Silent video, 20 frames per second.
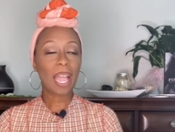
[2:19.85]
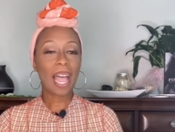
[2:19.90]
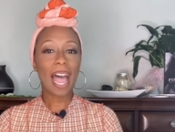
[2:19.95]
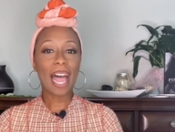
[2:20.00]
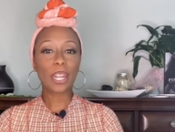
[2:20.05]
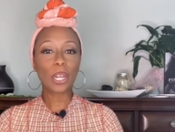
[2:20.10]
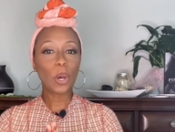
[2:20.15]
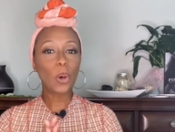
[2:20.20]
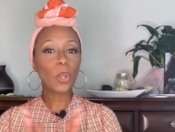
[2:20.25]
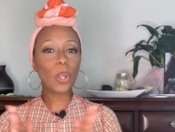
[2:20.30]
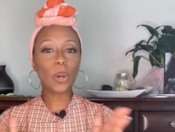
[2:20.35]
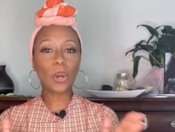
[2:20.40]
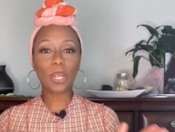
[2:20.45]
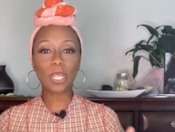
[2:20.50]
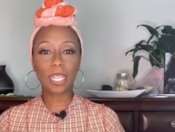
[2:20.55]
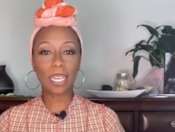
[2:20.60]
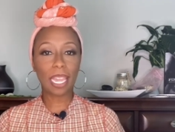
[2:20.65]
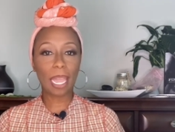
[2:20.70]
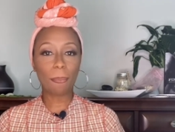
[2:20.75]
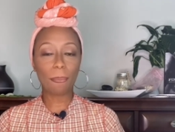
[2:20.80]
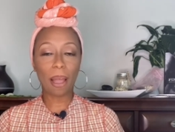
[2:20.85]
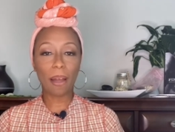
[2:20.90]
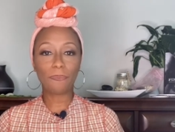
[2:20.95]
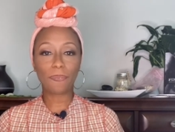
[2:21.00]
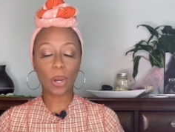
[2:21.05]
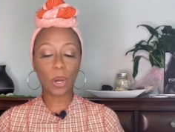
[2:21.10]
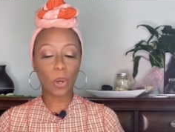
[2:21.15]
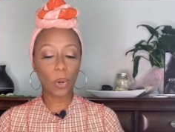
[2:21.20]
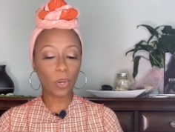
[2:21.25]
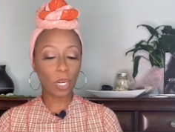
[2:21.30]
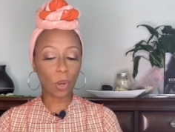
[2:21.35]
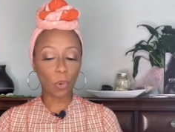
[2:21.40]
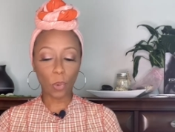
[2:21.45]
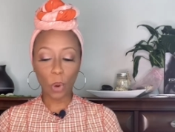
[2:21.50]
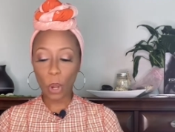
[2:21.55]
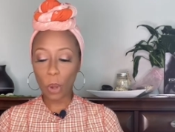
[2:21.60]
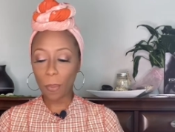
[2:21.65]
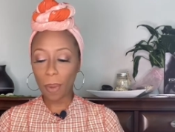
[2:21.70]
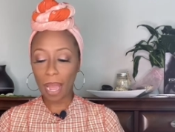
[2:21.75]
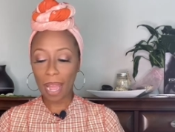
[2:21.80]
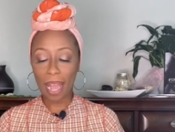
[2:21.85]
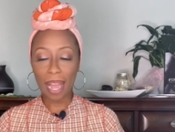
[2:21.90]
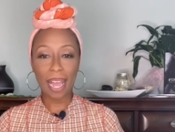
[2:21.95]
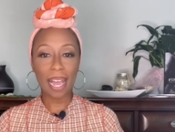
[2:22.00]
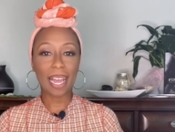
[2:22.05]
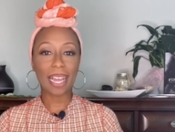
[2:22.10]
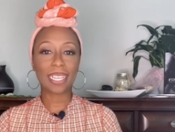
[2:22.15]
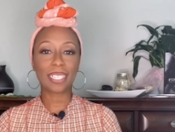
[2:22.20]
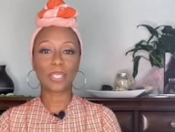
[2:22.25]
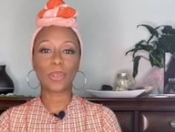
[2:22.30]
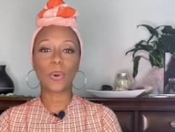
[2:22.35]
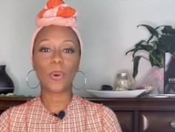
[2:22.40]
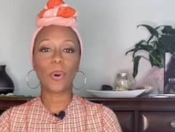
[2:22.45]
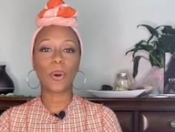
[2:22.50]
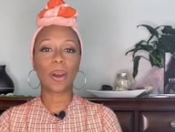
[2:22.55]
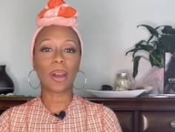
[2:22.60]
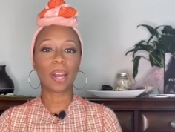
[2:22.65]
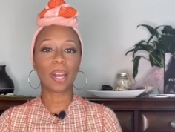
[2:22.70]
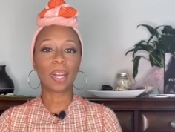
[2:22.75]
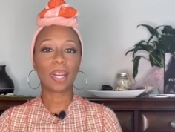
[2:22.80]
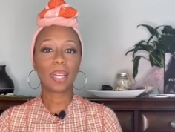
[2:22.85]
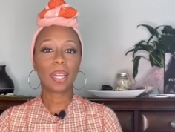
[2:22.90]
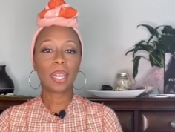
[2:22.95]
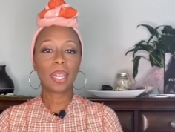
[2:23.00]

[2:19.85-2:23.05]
I no longer look at my phone and roll my eyes or,